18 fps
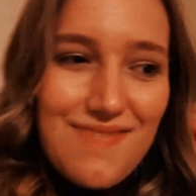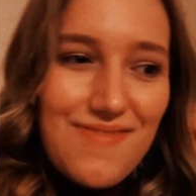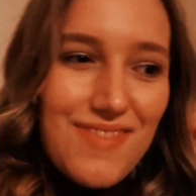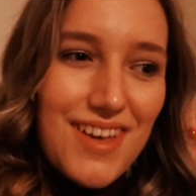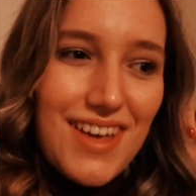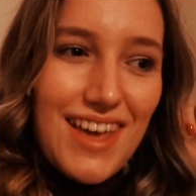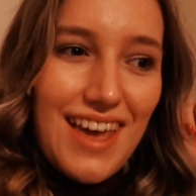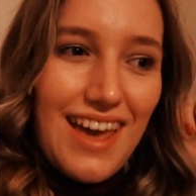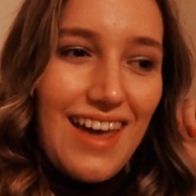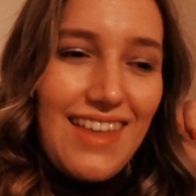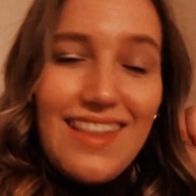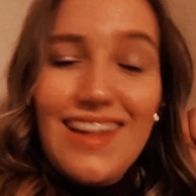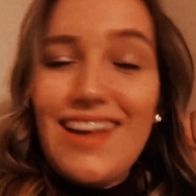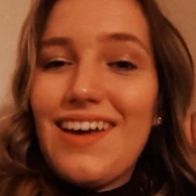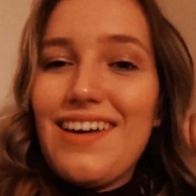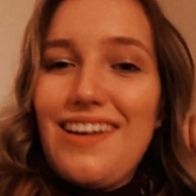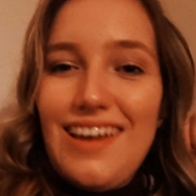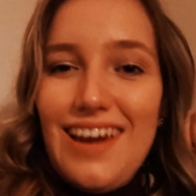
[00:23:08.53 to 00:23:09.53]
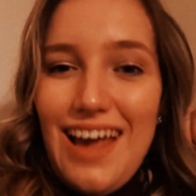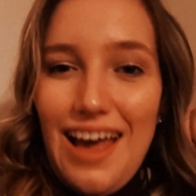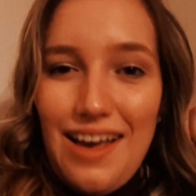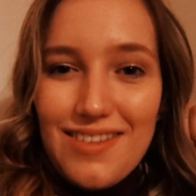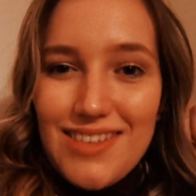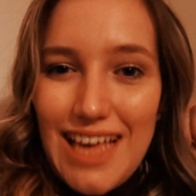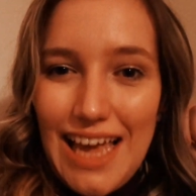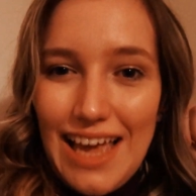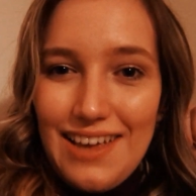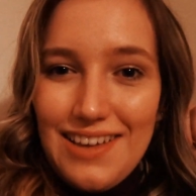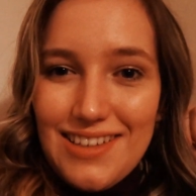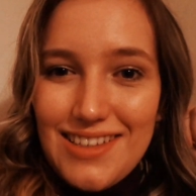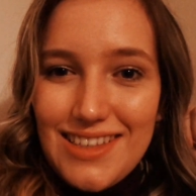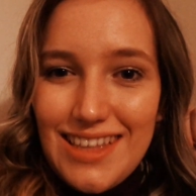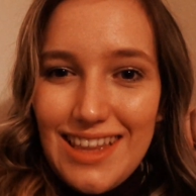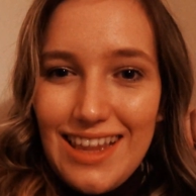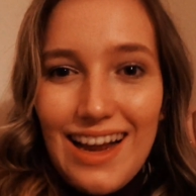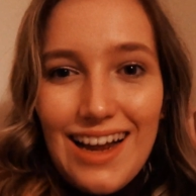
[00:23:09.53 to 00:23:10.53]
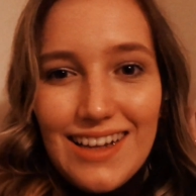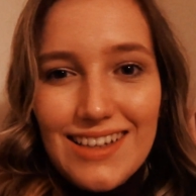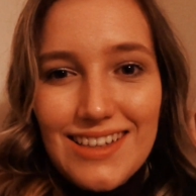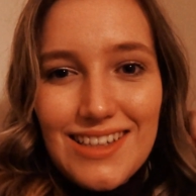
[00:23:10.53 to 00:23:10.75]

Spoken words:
But yeah, I think I'm gonna have to get used to that,